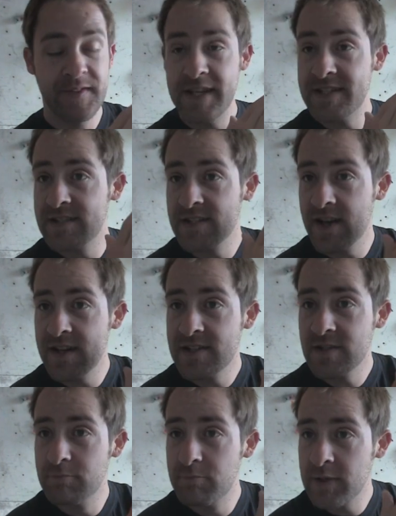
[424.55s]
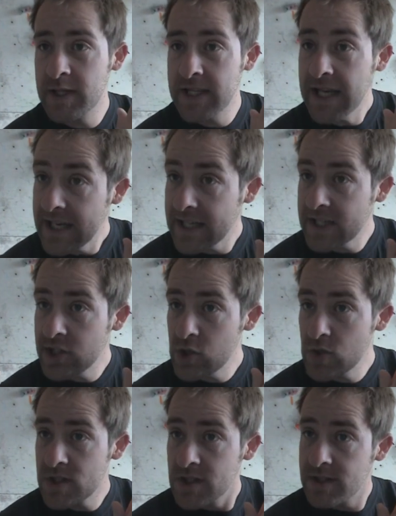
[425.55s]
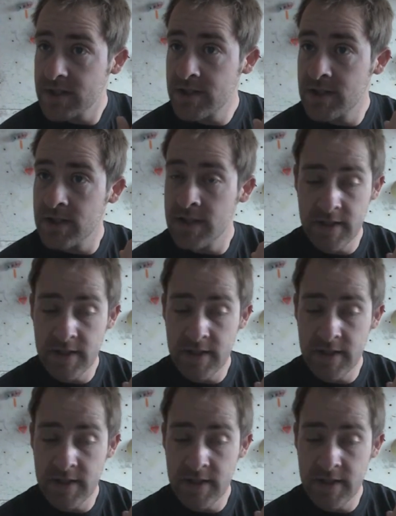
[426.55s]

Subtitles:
This side is completely useless.